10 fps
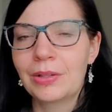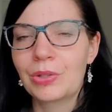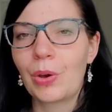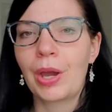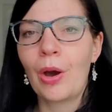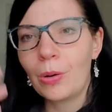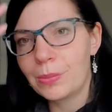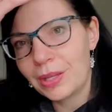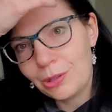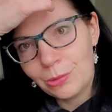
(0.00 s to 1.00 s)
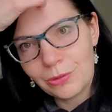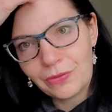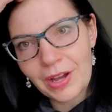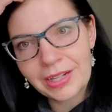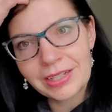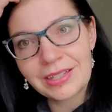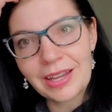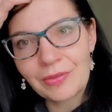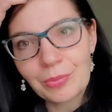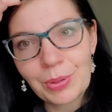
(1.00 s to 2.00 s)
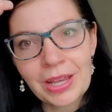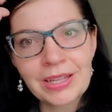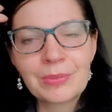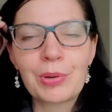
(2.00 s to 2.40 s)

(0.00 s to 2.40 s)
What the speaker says: So I hope that you will find a safe place.